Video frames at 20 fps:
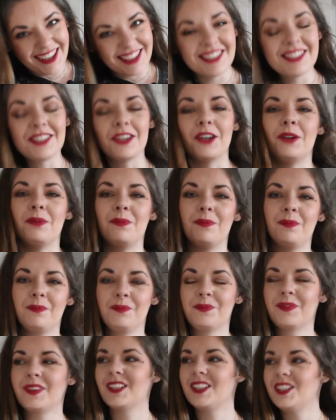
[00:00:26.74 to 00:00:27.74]
So,
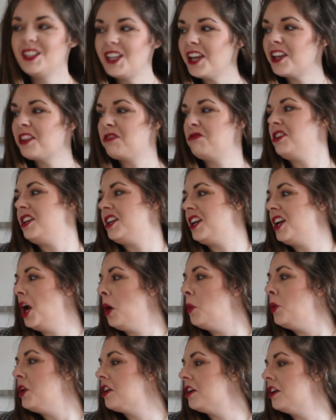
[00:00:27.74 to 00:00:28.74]
take three,
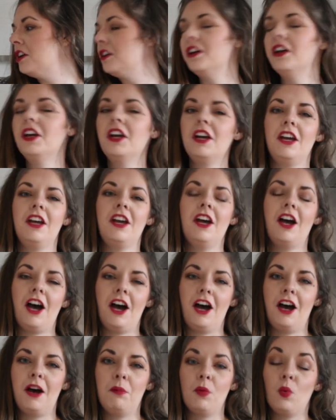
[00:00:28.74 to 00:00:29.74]
here we go.
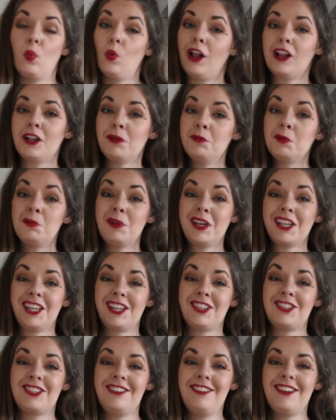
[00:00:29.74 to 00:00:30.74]
Welcome to my
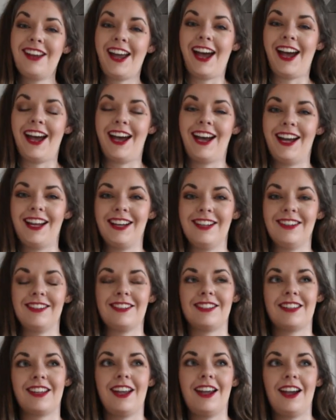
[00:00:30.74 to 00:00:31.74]
kitchen
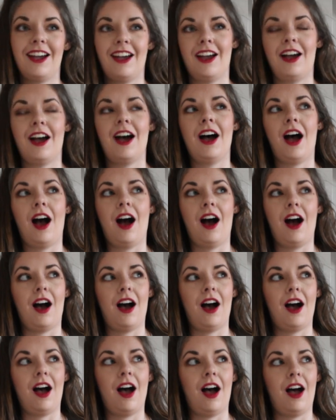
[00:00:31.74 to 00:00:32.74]
and
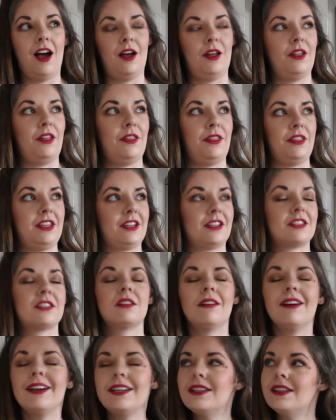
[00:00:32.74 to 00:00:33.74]
the
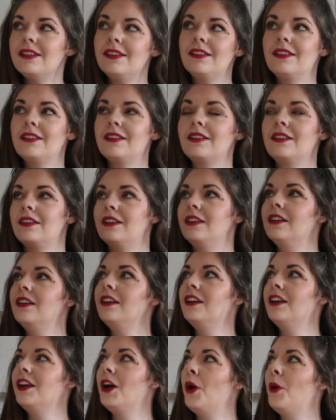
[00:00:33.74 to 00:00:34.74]
exciting
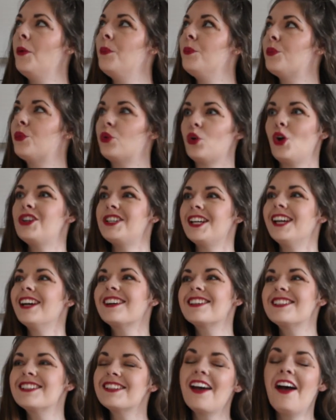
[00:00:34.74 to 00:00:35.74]

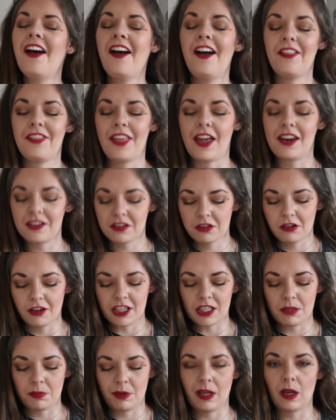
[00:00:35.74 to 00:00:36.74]
project that is
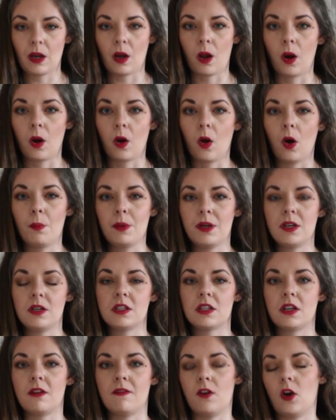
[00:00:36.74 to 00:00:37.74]
going to be
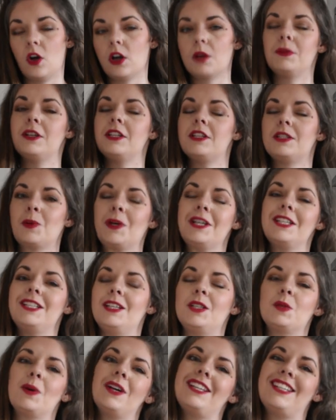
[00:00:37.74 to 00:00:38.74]
Allotment Vlogmas
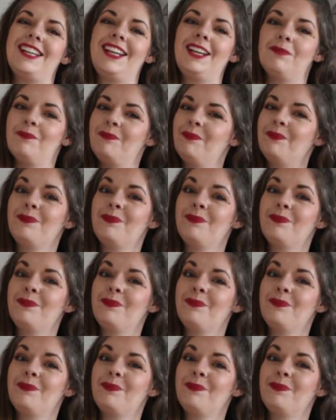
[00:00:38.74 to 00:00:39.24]
2020.